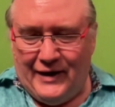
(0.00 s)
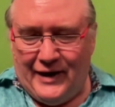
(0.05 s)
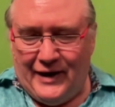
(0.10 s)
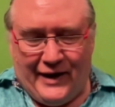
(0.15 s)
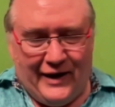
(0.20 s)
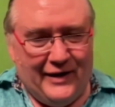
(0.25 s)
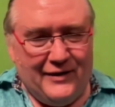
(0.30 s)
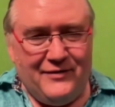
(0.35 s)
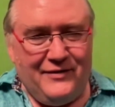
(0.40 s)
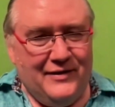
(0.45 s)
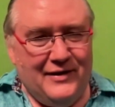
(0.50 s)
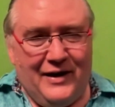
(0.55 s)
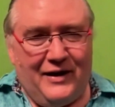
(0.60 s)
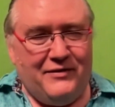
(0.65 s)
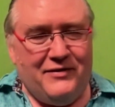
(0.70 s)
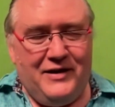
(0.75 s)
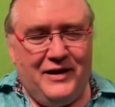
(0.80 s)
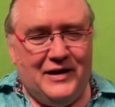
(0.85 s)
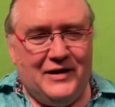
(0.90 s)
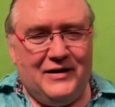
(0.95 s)
has
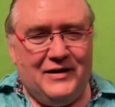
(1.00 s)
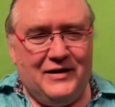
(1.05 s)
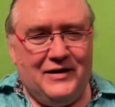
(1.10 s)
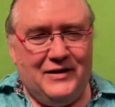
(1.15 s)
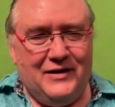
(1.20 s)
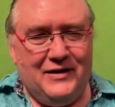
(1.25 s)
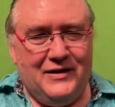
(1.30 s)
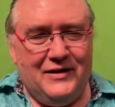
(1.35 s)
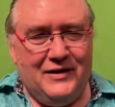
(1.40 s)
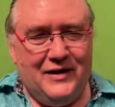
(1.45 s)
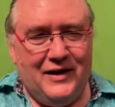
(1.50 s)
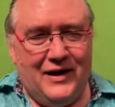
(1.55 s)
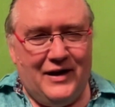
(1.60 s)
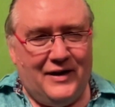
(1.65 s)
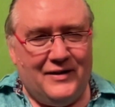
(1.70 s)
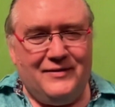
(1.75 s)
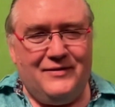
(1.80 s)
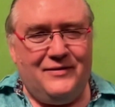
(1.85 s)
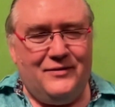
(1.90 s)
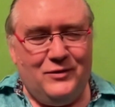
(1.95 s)
nothing
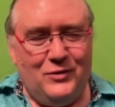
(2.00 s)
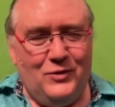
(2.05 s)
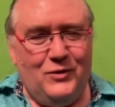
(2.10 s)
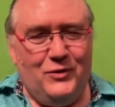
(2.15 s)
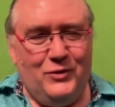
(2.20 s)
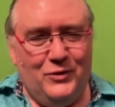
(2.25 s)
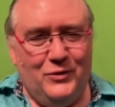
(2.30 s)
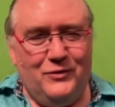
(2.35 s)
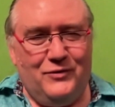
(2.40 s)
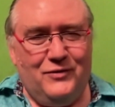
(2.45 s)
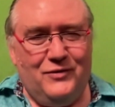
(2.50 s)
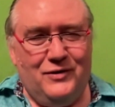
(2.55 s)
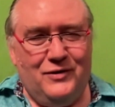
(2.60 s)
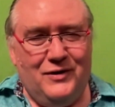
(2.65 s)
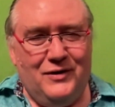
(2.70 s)
else to lose,